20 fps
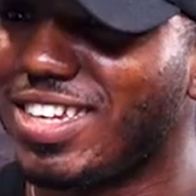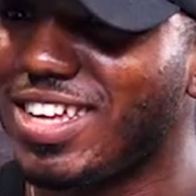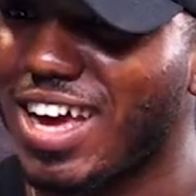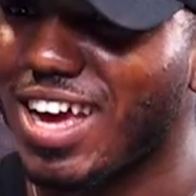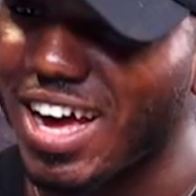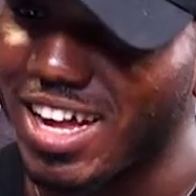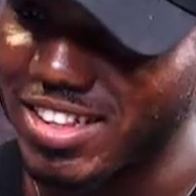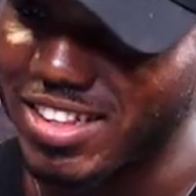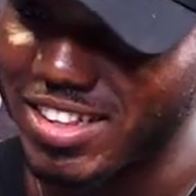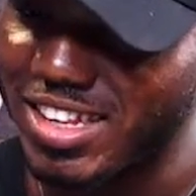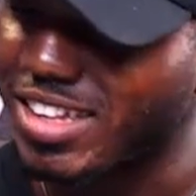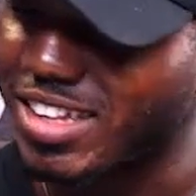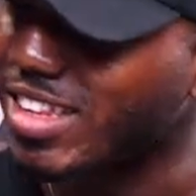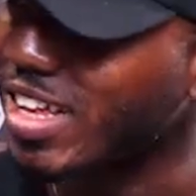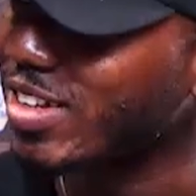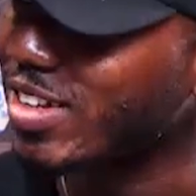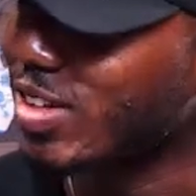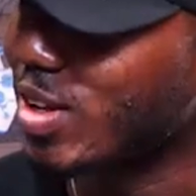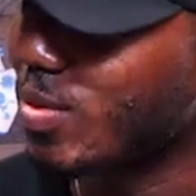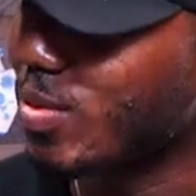The ads that
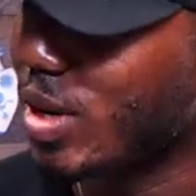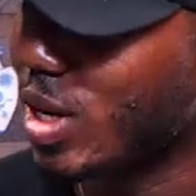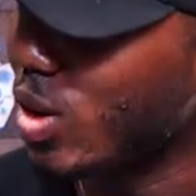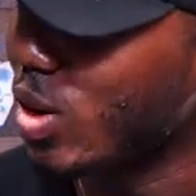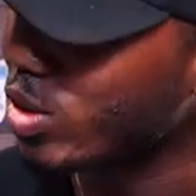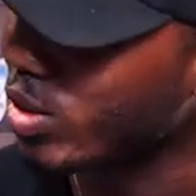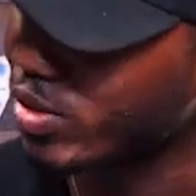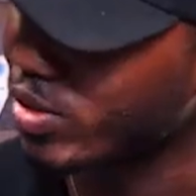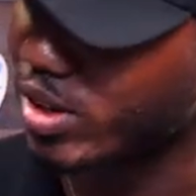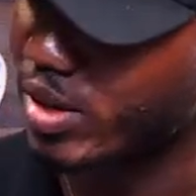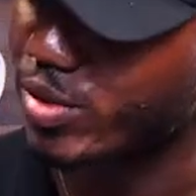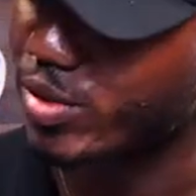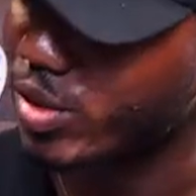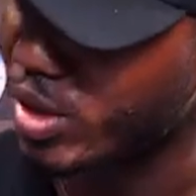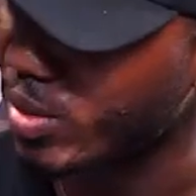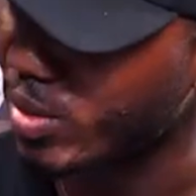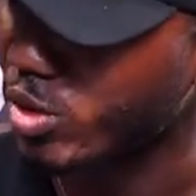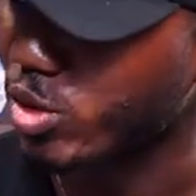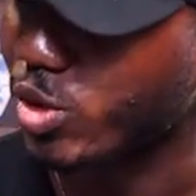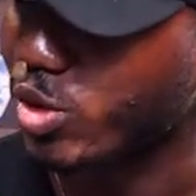takes them a lot of time for
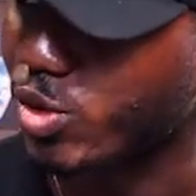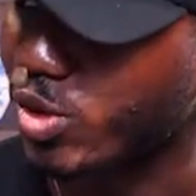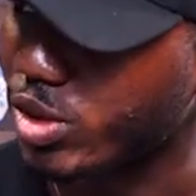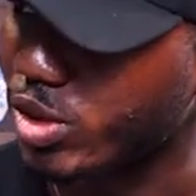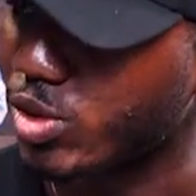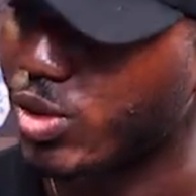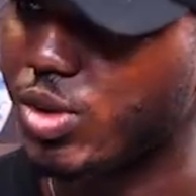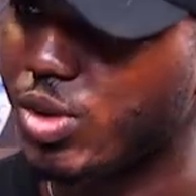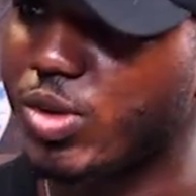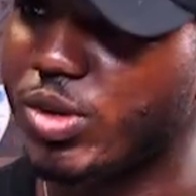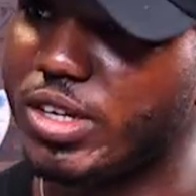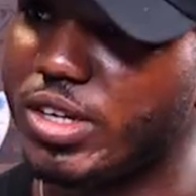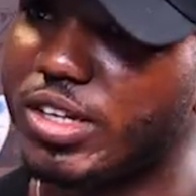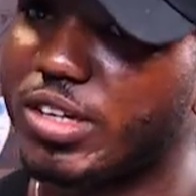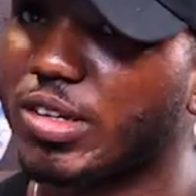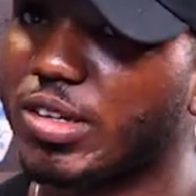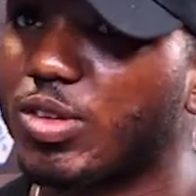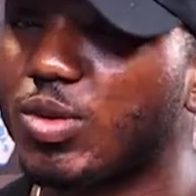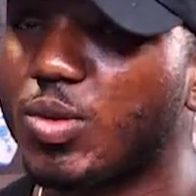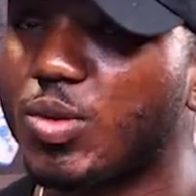them to create. So looking
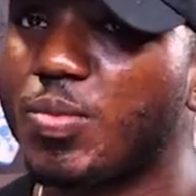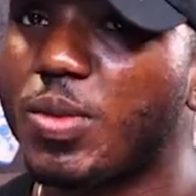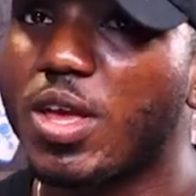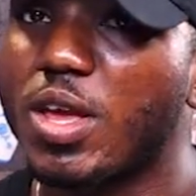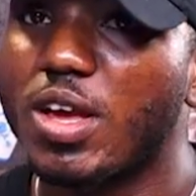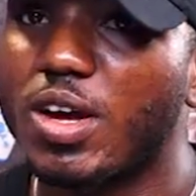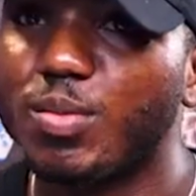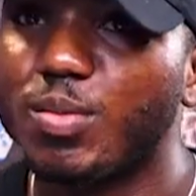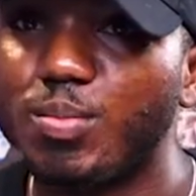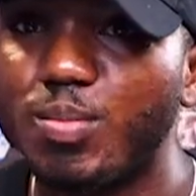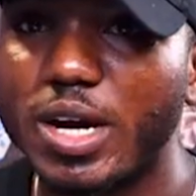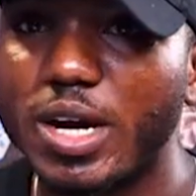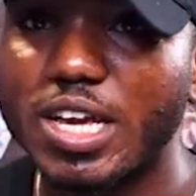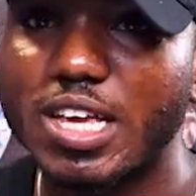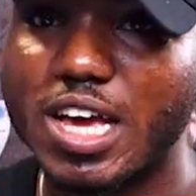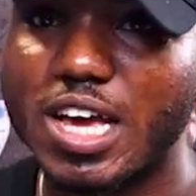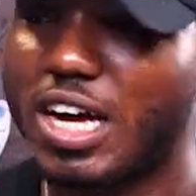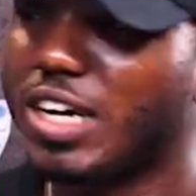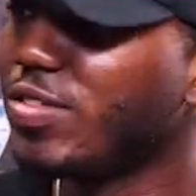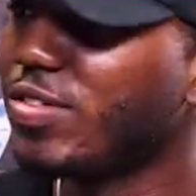at, so my
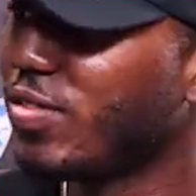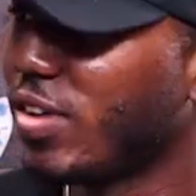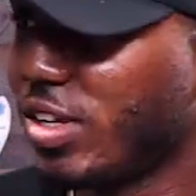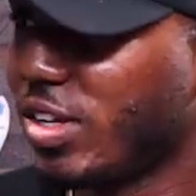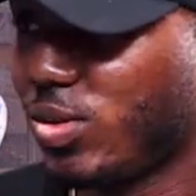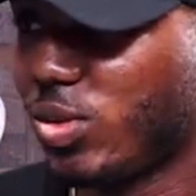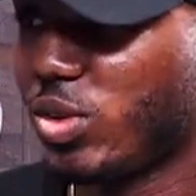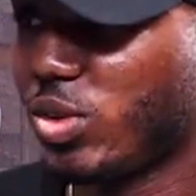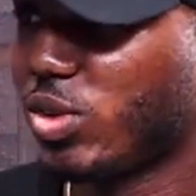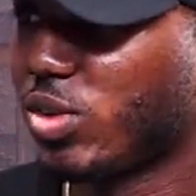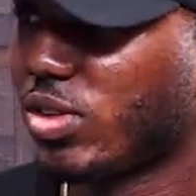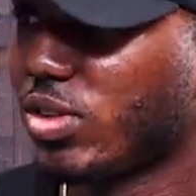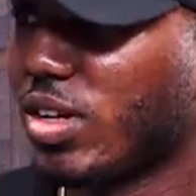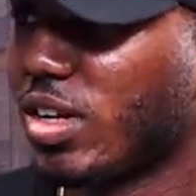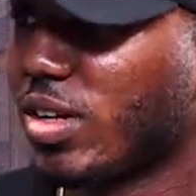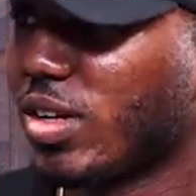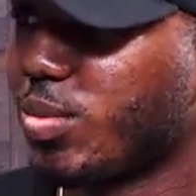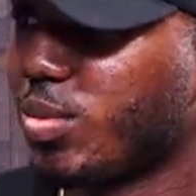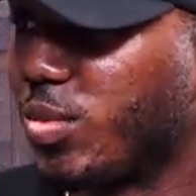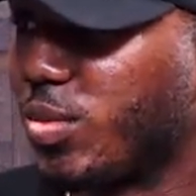advice was just
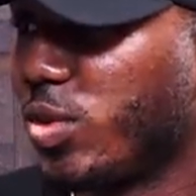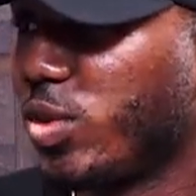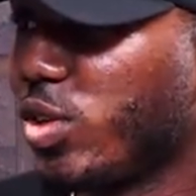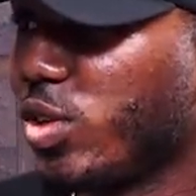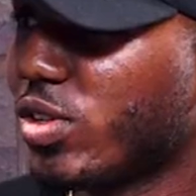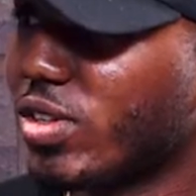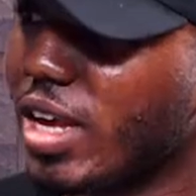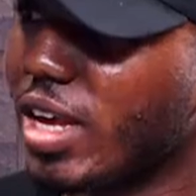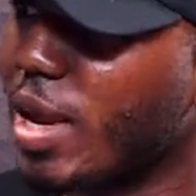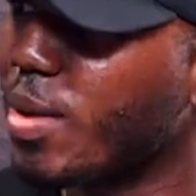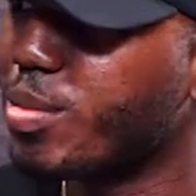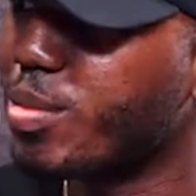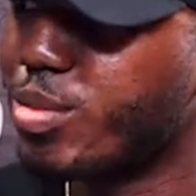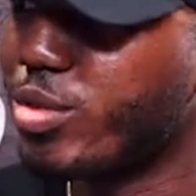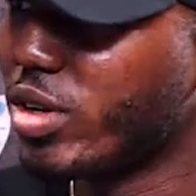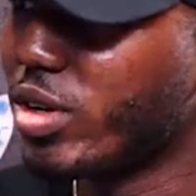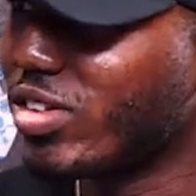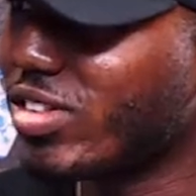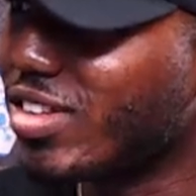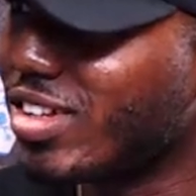that, bro, just
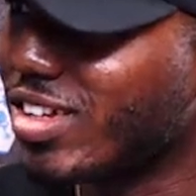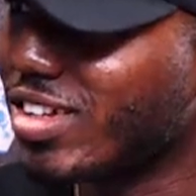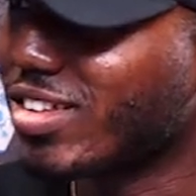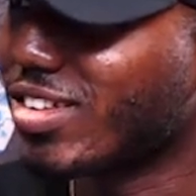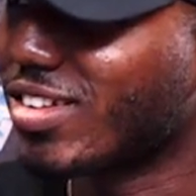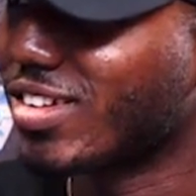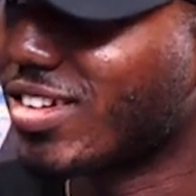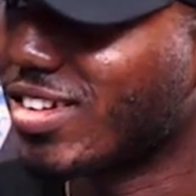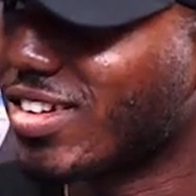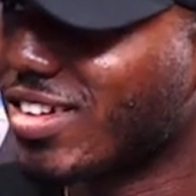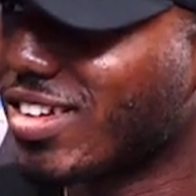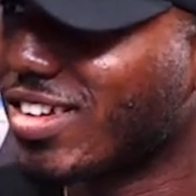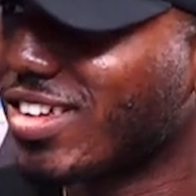embrace this thing.